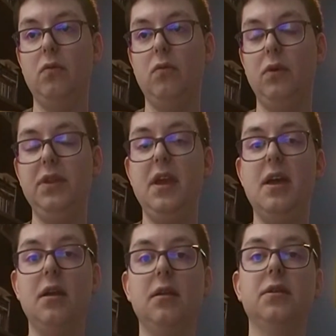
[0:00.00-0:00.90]
What the
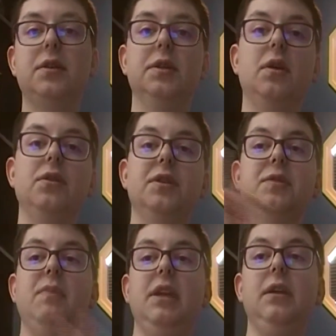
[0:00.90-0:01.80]
hell does all this
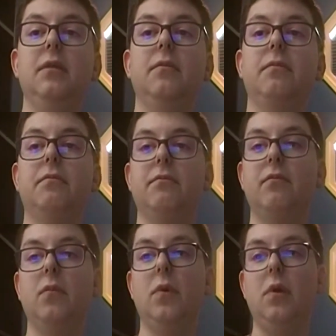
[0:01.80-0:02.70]
mean?
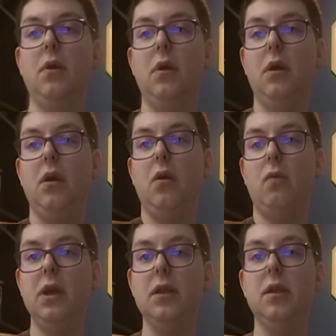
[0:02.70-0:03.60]

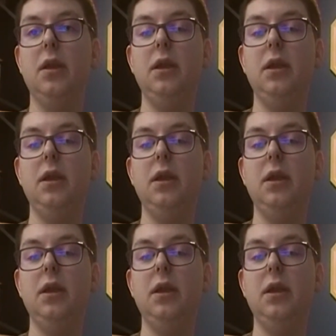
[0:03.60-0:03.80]
Well,